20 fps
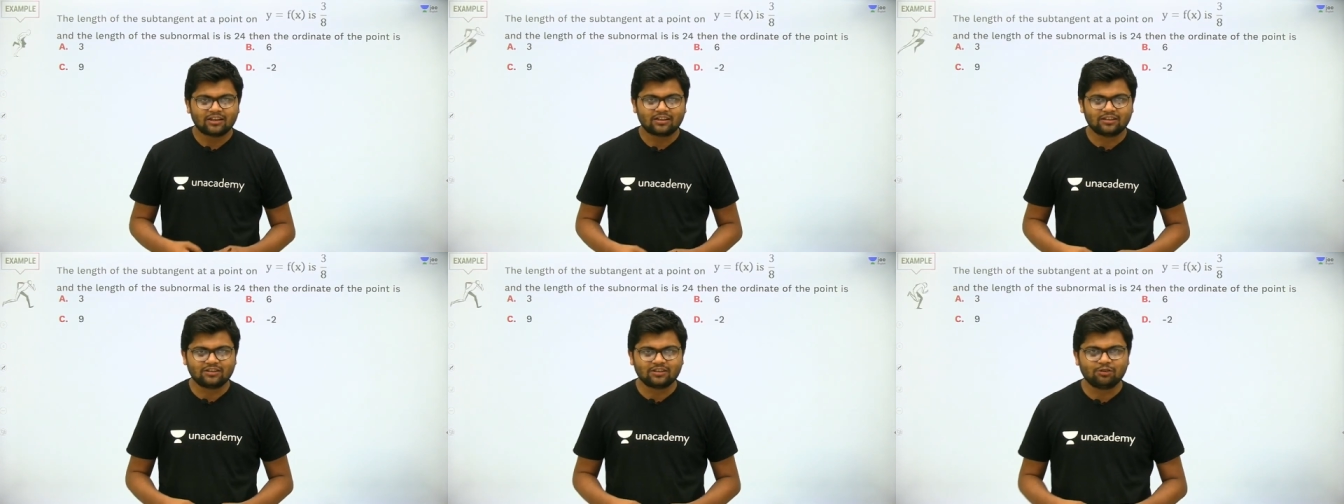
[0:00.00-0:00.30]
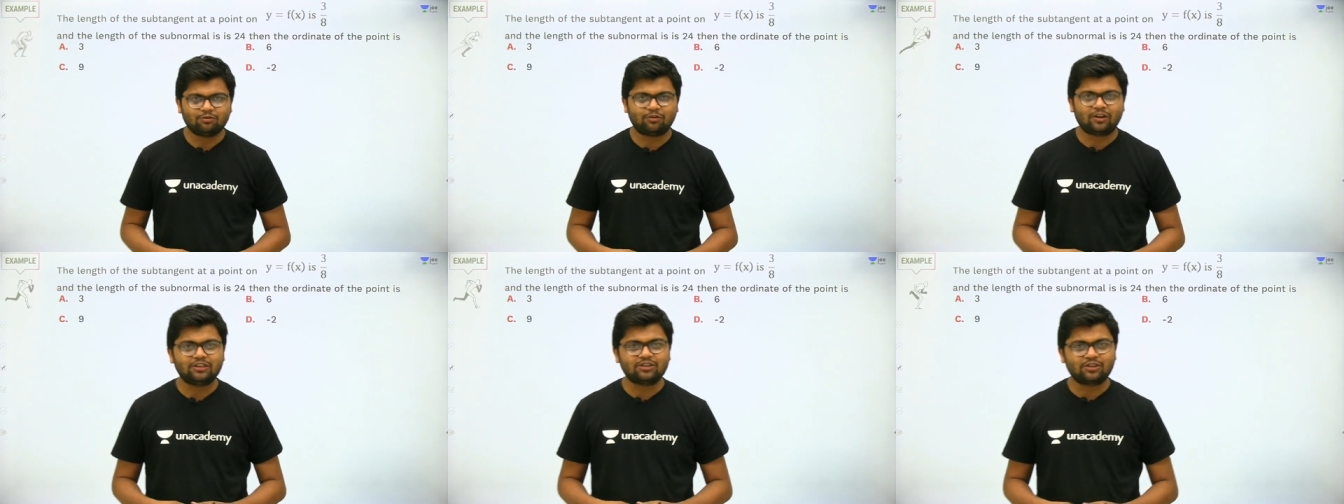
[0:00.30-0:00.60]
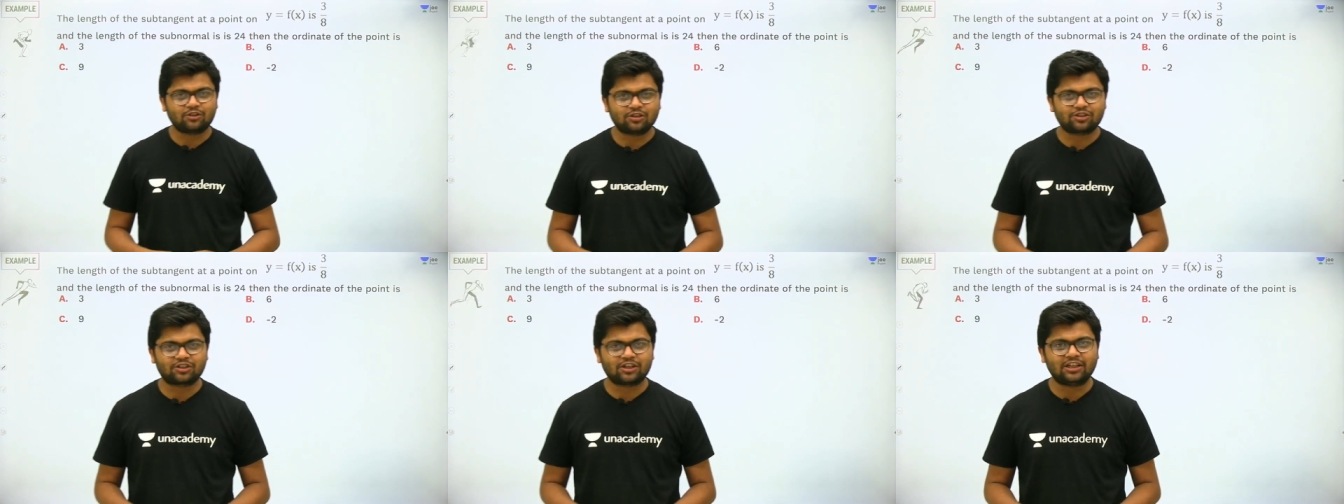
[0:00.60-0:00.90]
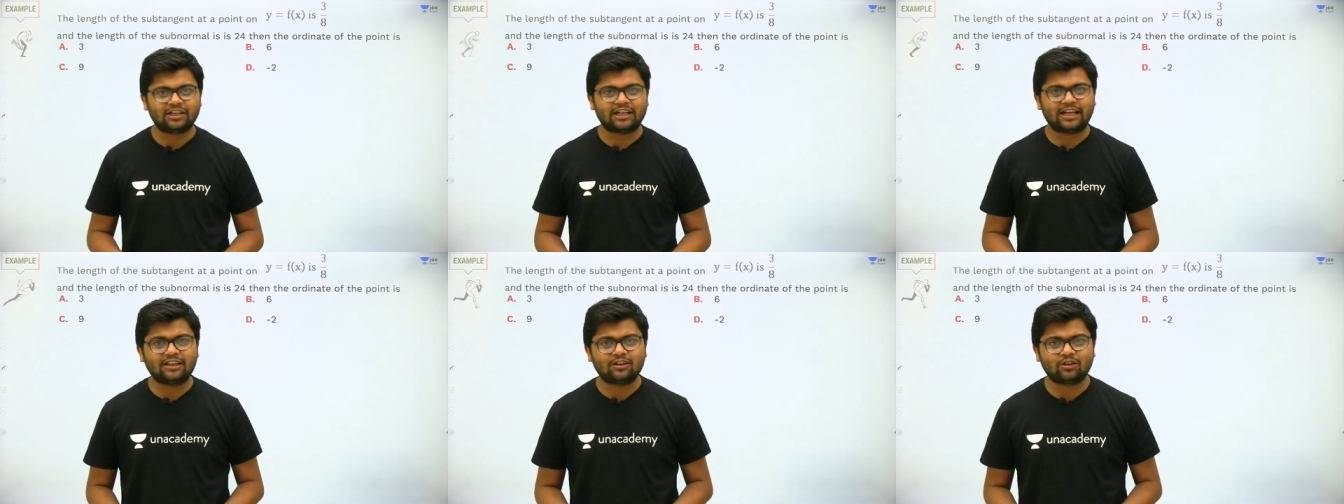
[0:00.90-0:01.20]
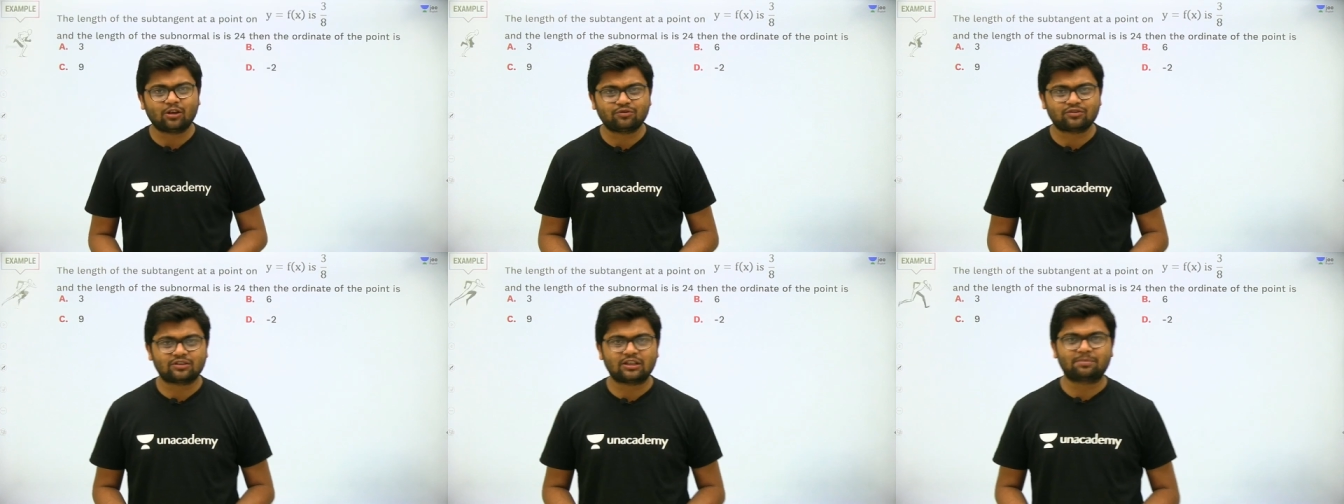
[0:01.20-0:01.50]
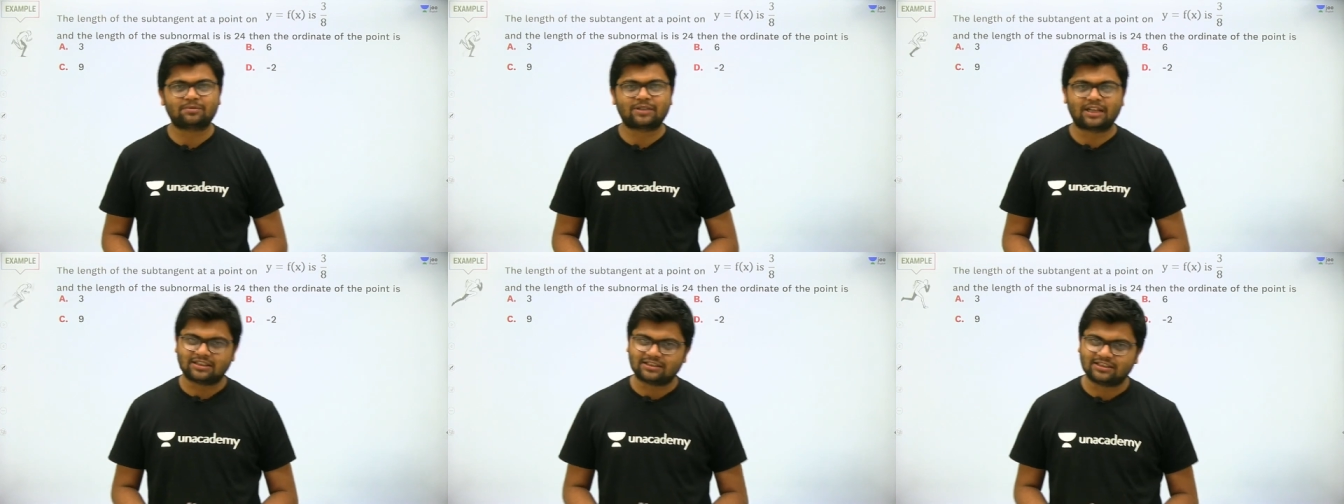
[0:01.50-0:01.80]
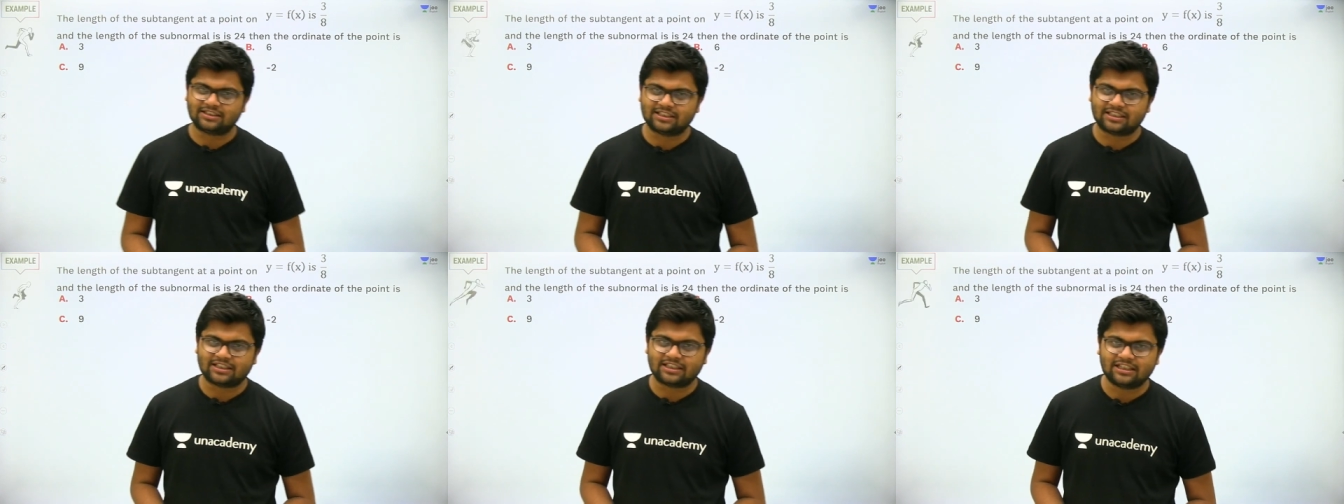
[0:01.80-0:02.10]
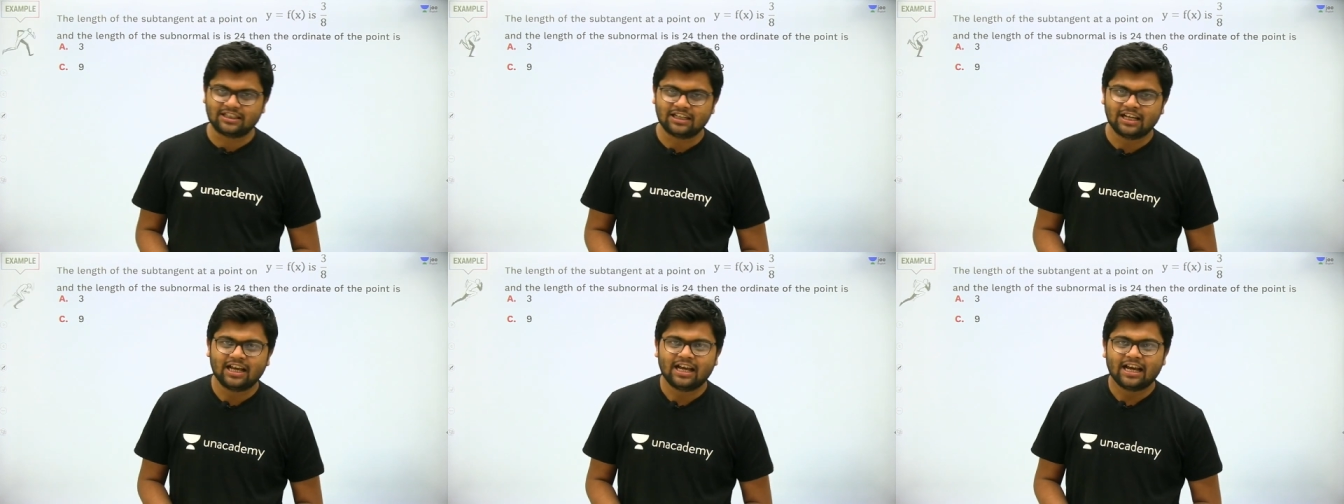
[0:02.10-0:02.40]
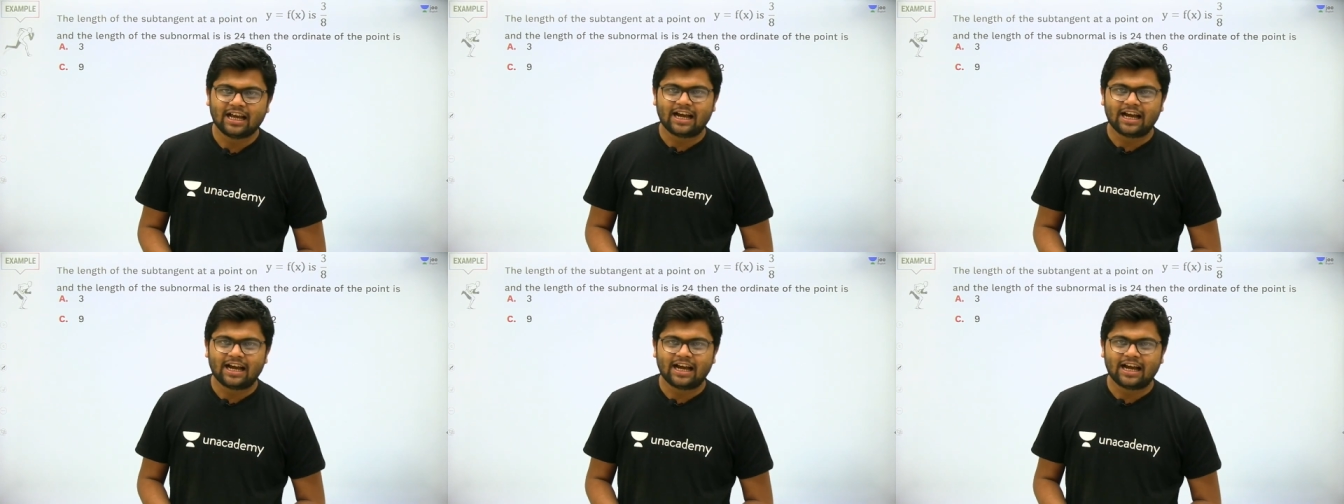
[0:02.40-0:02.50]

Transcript: This is the first question. Length of subtangent